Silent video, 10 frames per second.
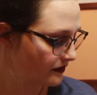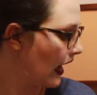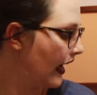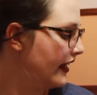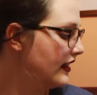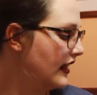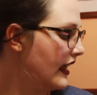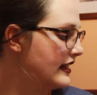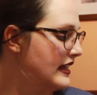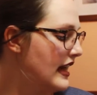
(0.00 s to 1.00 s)
I
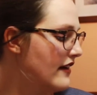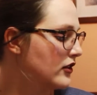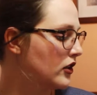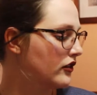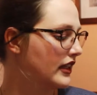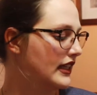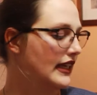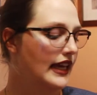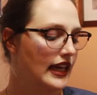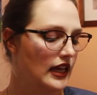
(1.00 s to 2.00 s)
had never
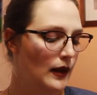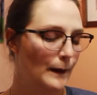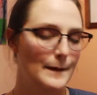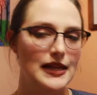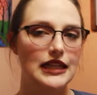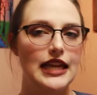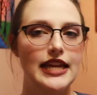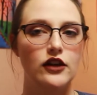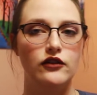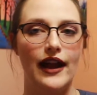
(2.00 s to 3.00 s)
really played
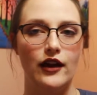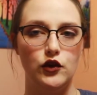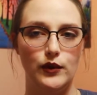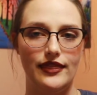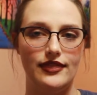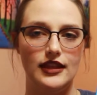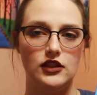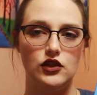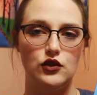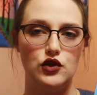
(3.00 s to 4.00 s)
around with
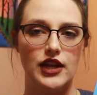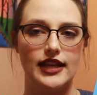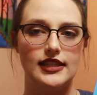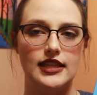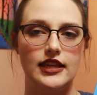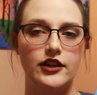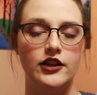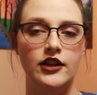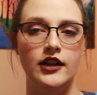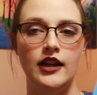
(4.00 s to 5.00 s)
these two shades here.